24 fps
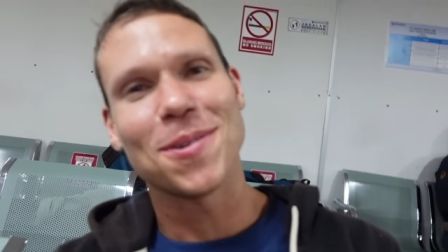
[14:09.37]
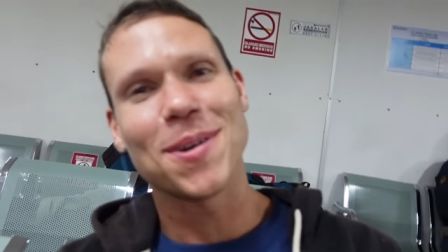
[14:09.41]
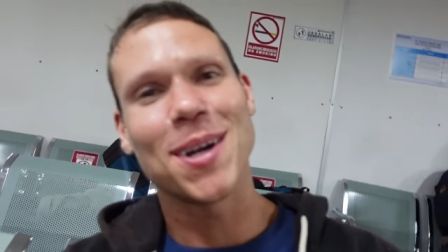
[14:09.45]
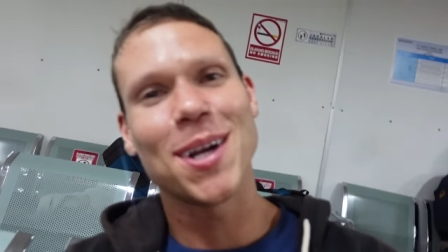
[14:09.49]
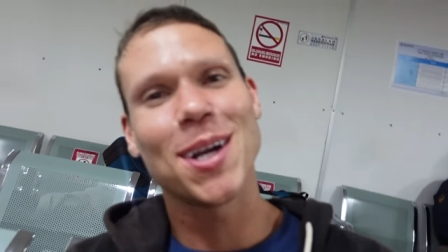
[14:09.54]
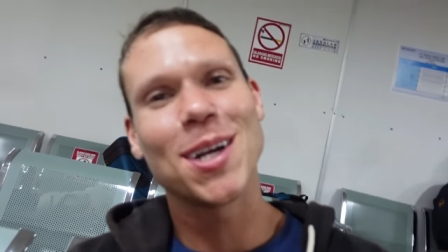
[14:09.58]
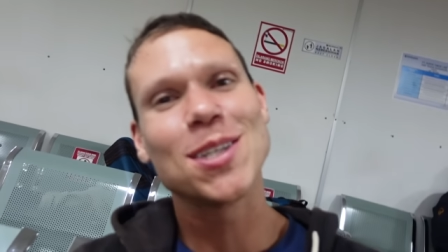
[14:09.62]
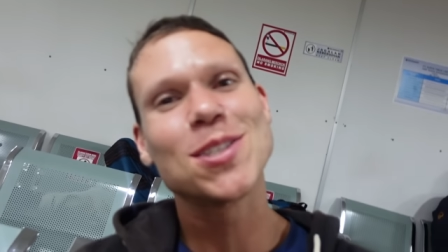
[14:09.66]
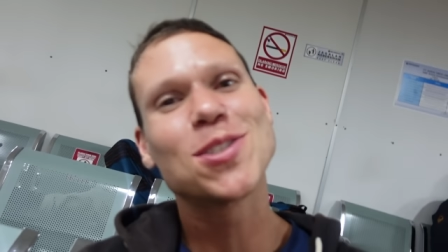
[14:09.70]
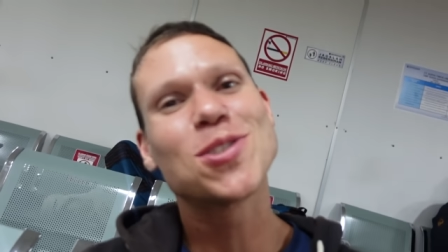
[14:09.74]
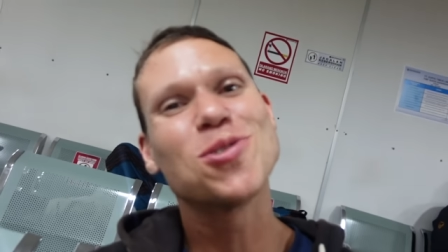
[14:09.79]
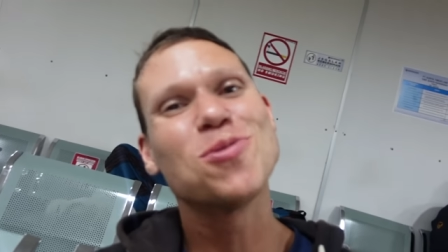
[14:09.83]
We're
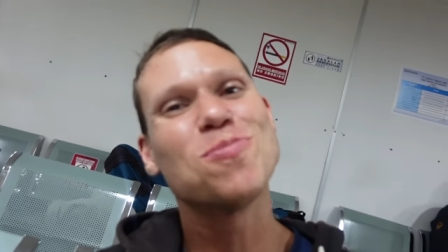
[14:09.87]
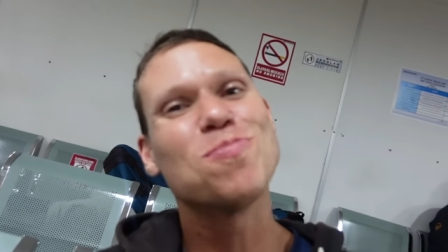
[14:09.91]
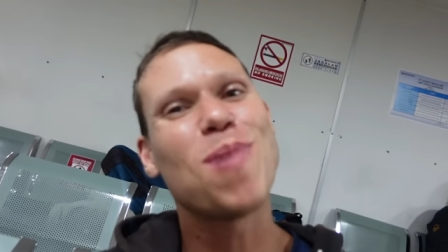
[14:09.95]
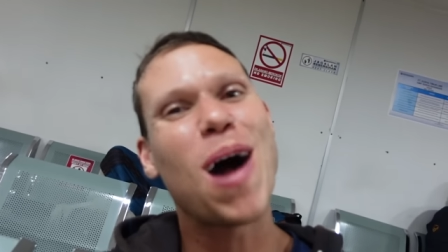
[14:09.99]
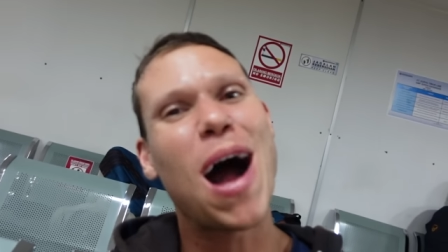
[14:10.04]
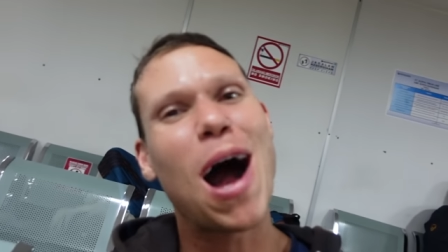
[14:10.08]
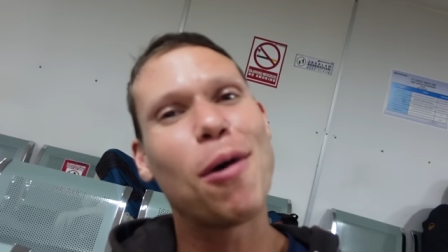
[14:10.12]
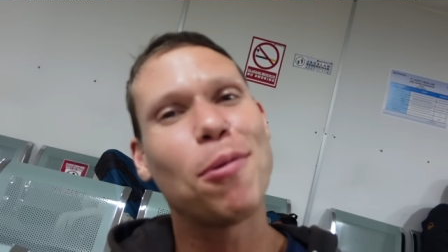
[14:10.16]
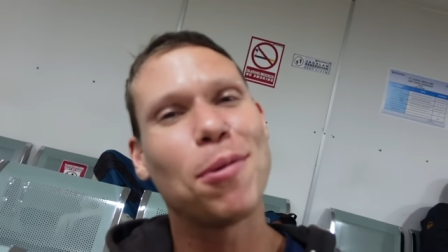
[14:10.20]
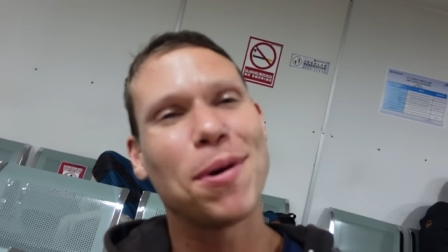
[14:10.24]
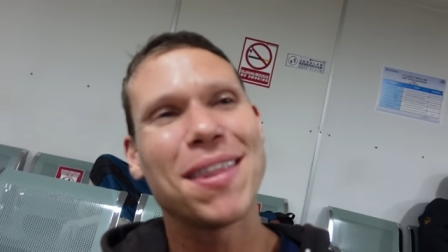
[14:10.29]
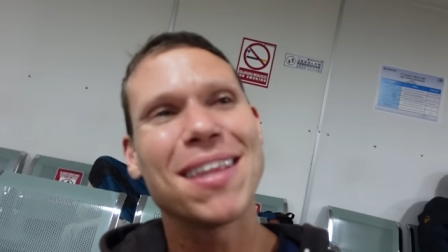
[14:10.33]
here in
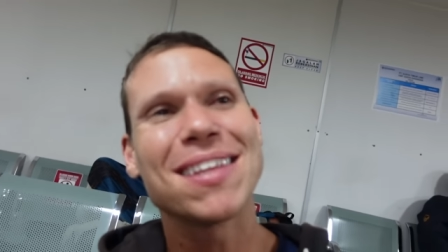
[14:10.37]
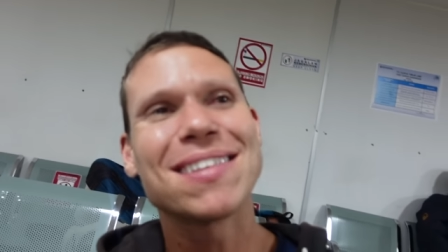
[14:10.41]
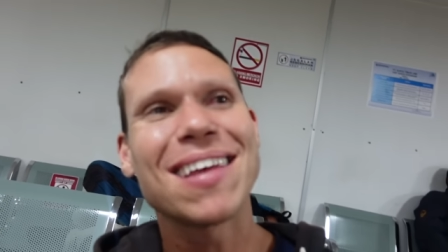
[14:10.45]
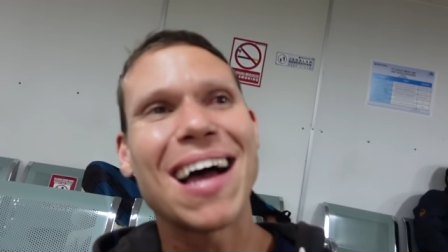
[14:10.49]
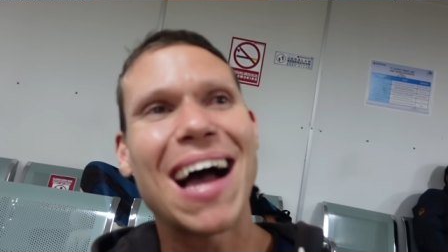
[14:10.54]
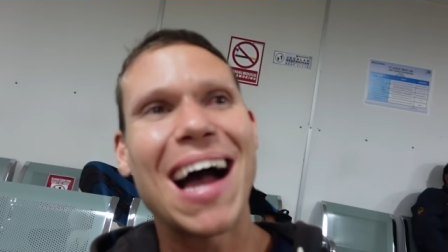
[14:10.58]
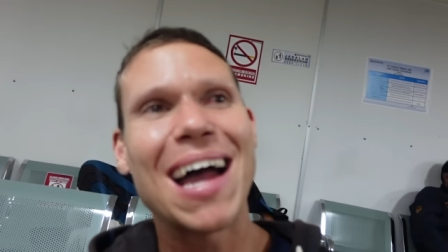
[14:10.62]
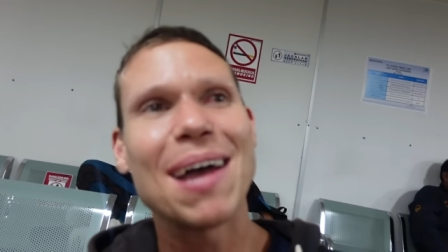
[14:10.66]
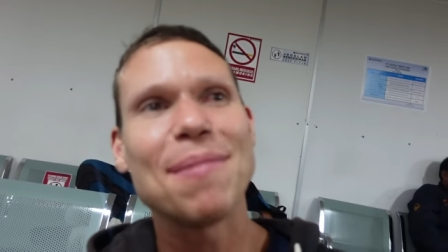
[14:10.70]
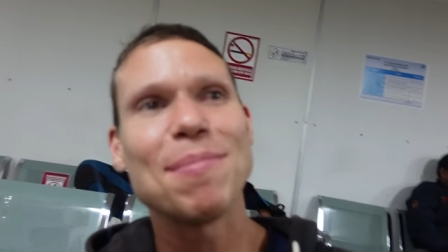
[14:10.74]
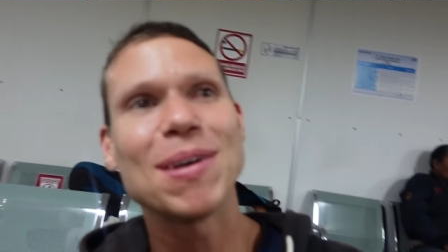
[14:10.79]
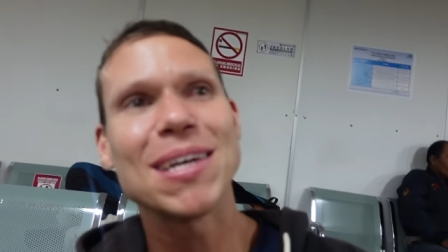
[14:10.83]
Sumbawa. The
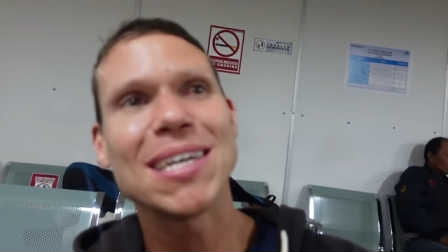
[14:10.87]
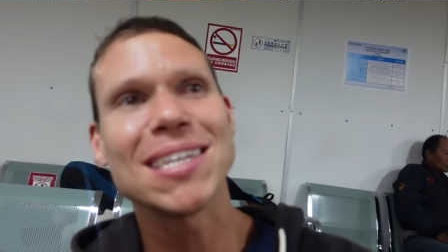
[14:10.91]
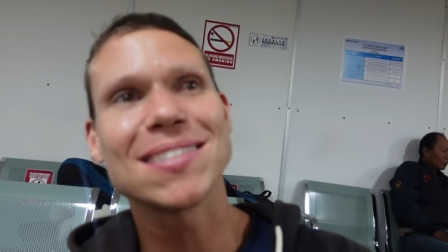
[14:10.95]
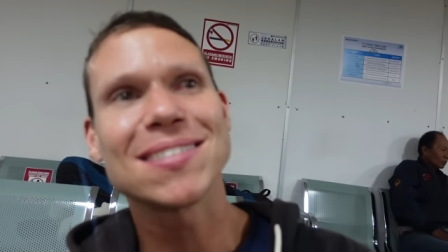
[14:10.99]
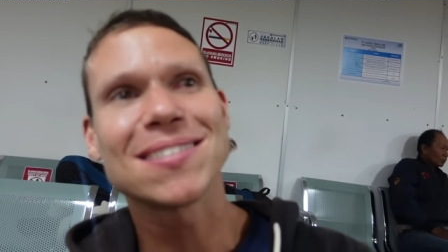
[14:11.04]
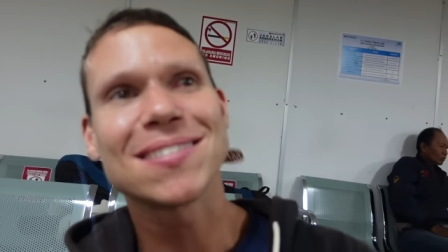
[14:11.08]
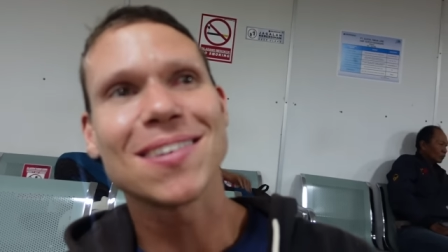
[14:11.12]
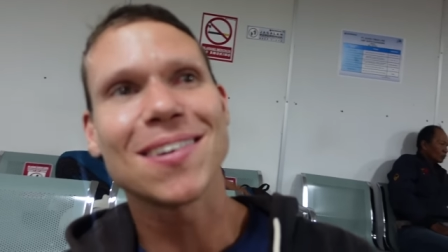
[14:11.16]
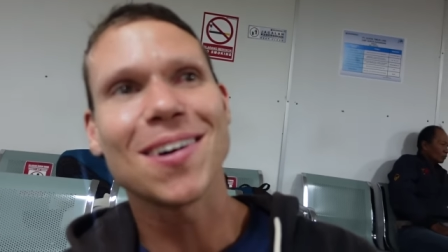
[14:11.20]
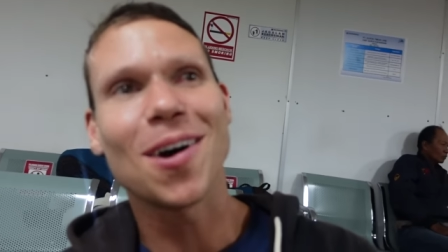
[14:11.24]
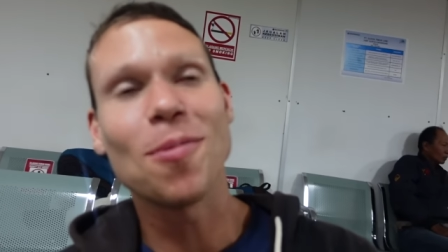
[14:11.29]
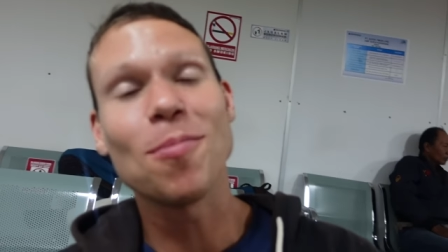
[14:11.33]
time is
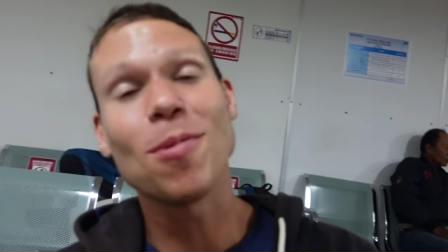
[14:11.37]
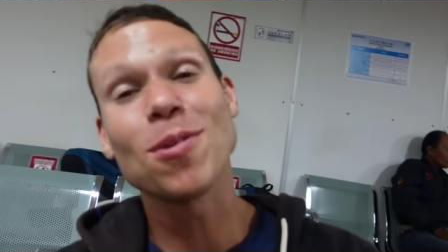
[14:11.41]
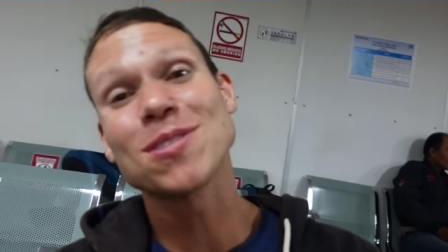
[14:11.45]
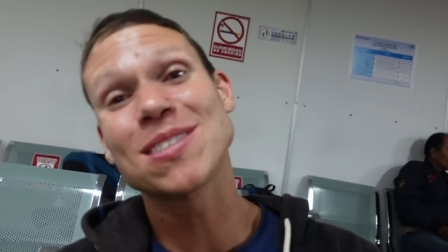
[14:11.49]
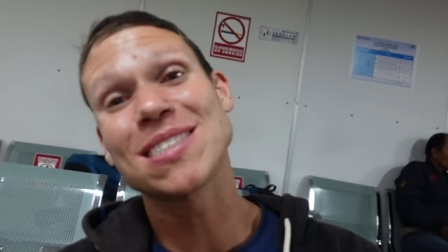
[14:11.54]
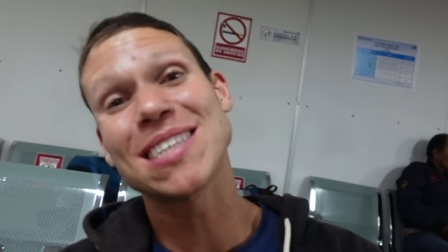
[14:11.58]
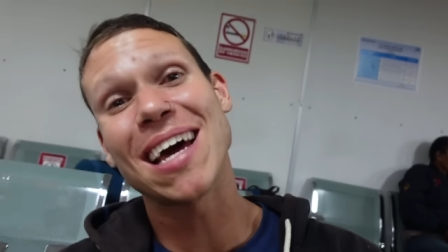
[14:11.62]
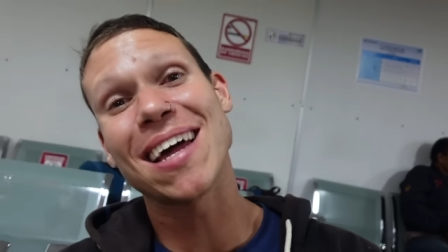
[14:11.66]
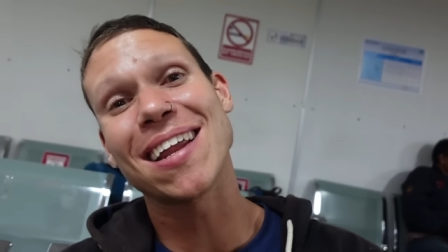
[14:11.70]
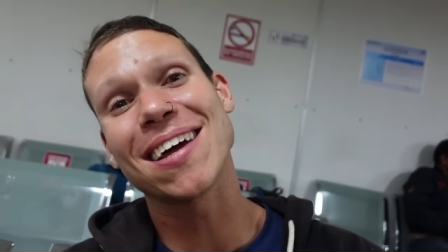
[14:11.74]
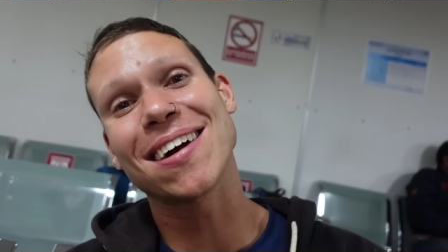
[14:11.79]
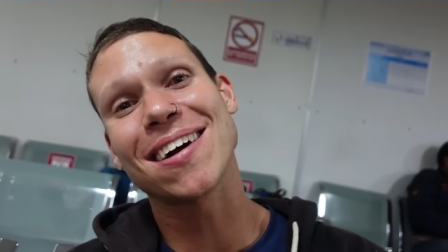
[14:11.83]
almost
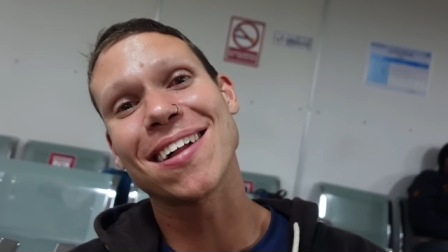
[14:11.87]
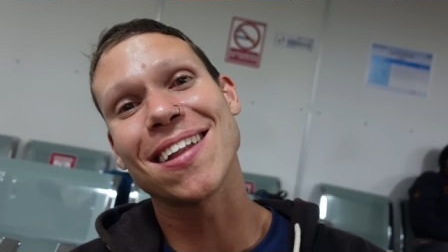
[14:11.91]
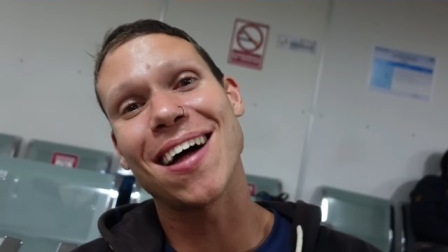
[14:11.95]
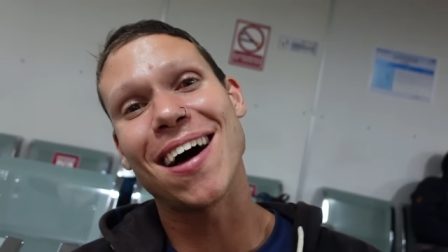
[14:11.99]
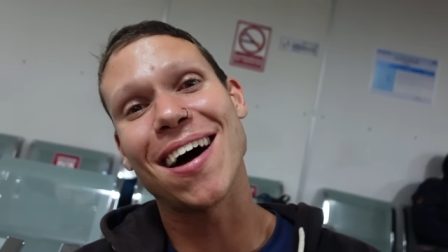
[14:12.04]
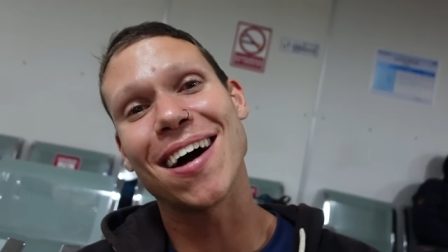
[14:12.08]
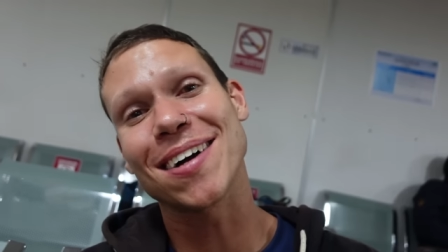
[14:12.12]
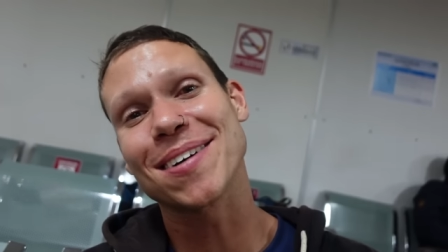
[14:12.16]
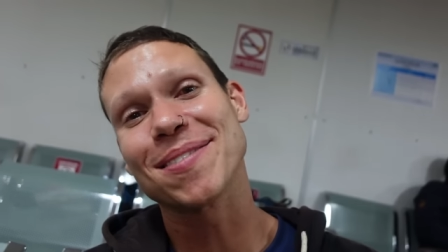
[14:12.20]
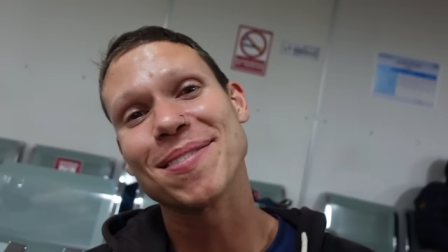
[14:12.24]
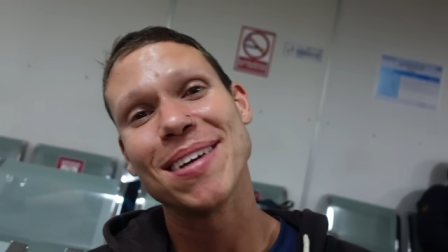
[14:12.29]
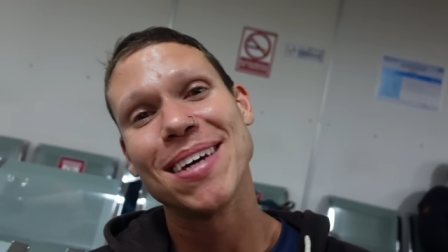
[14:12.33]
10
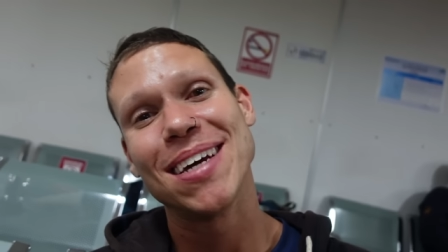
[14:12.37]
o'clock.